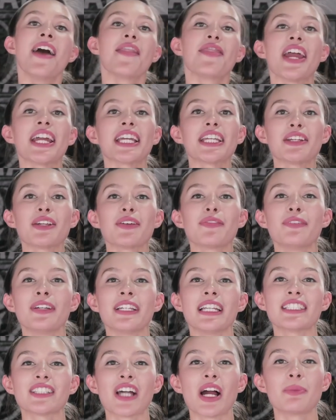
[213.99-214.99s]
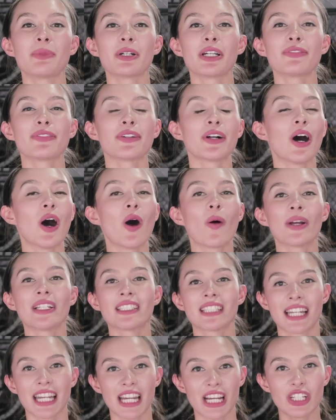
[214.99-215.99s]
Thank you to Fitness Armory for
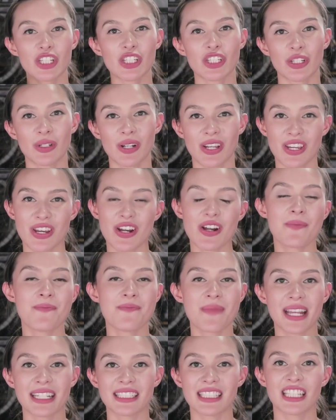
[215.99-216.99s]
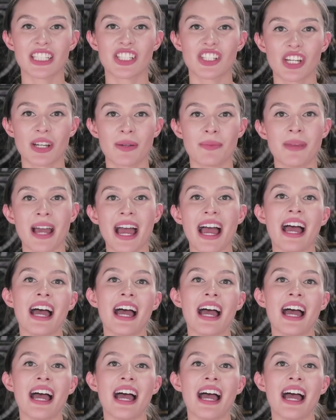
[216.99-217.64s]
always letting us shoot at your amazing gym.